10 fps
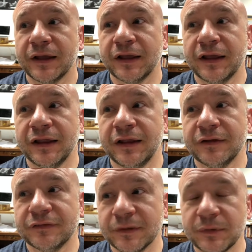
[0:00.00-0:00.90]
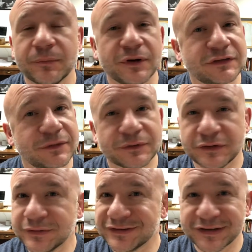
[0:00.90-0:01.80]
And if somebody brings something to
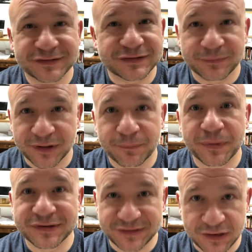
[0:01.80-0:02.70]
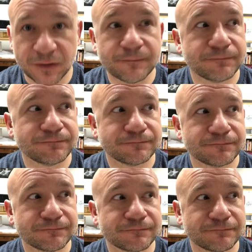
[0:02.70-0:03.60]
you that doesn't seem like a big deal,
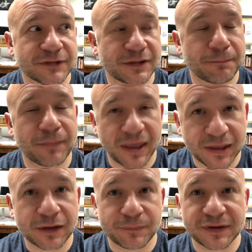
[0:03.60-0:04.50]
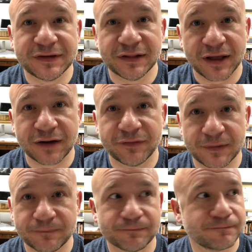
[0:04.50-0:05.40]
and they're making a big deal out of it,